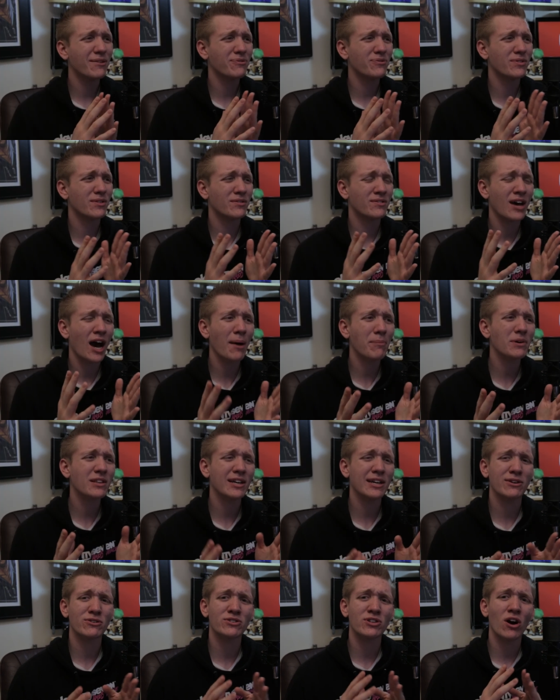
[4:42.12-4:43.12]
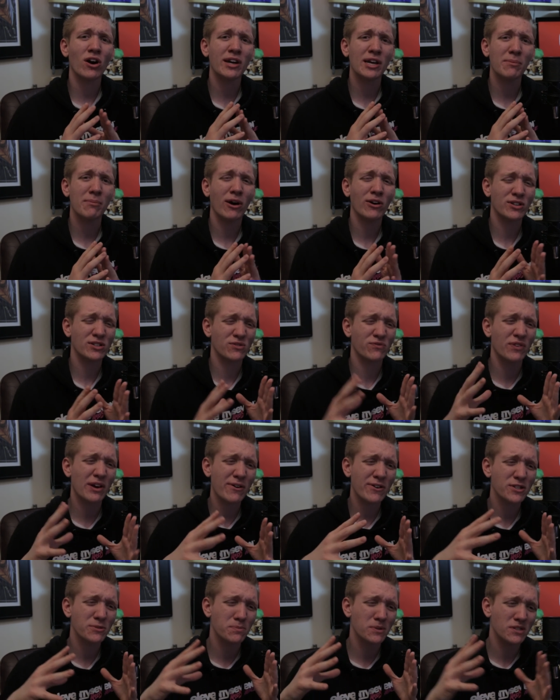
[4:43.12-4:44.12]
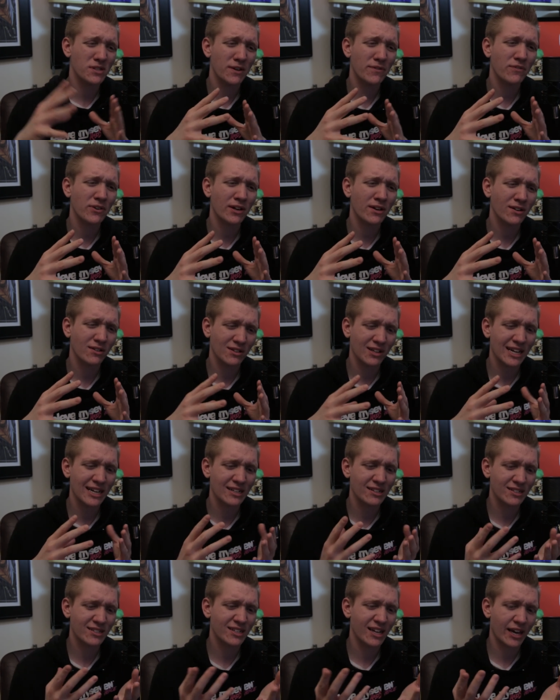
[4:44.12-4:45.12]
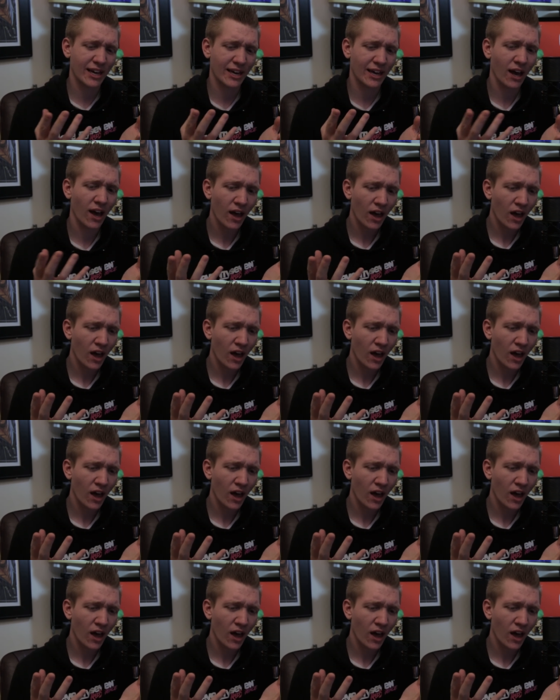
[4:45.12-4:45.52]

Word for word: if the topic that you're talking about is very specific, like say,